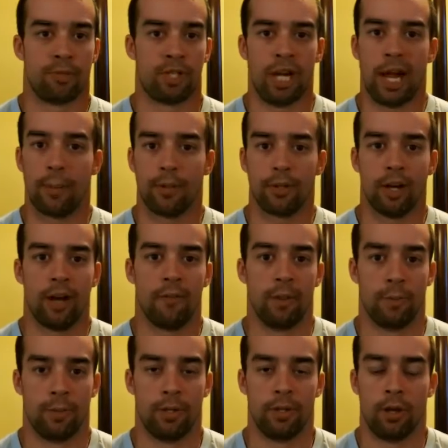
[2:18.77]
chapter I've
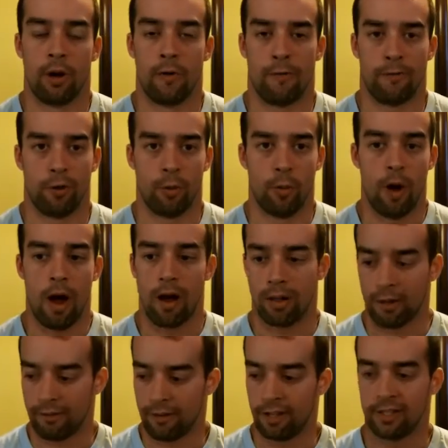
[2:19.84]
been putting off for a while.
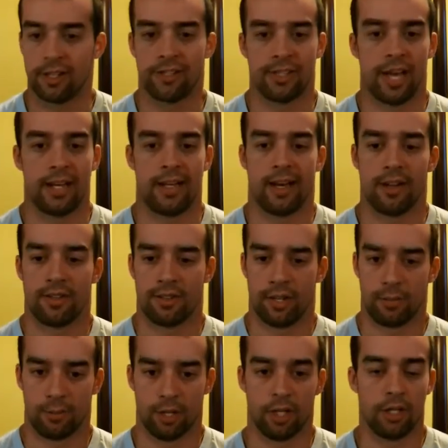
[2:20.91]
I finally sat down and
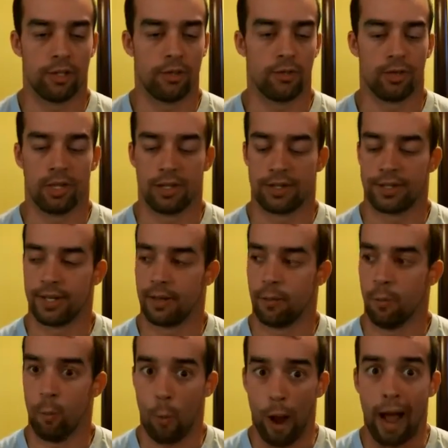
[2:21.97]
said, I'm gonna do this, and
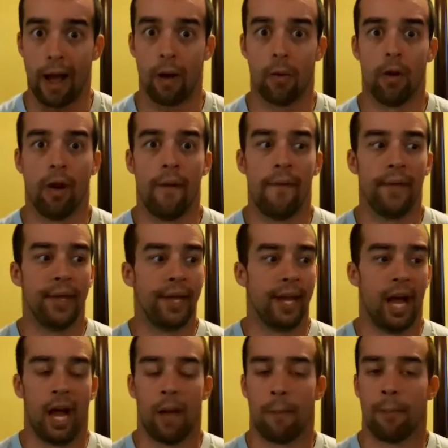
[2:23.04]
wow,
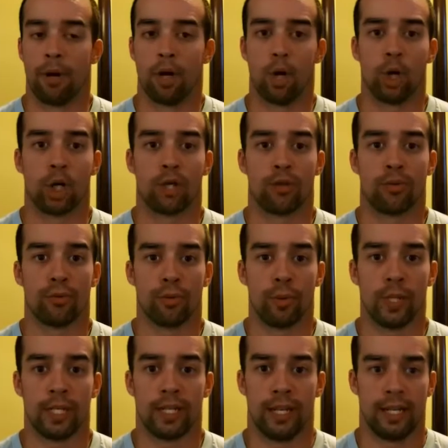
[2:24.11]
I burned
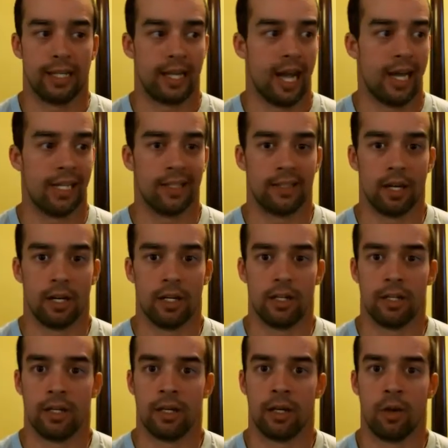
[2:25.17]
through it and got it
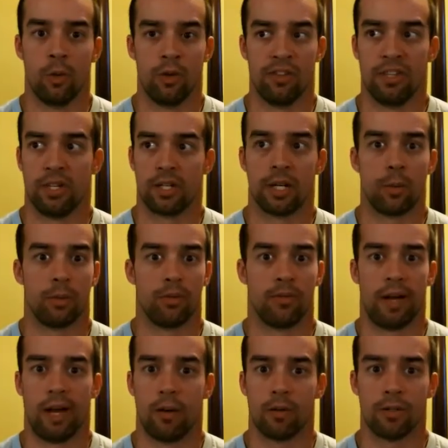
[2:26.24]
done within a couple of
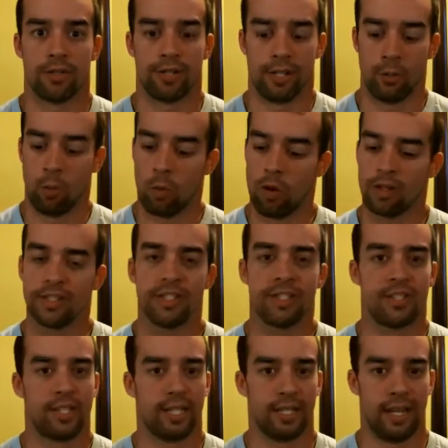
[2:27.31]
hours in one
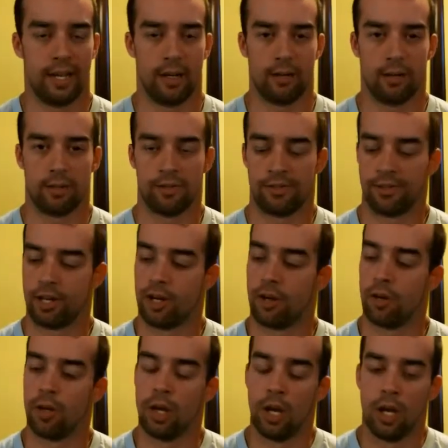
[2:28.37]
sit down.
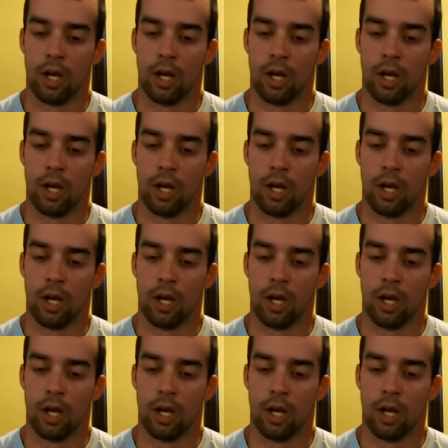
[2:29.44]
So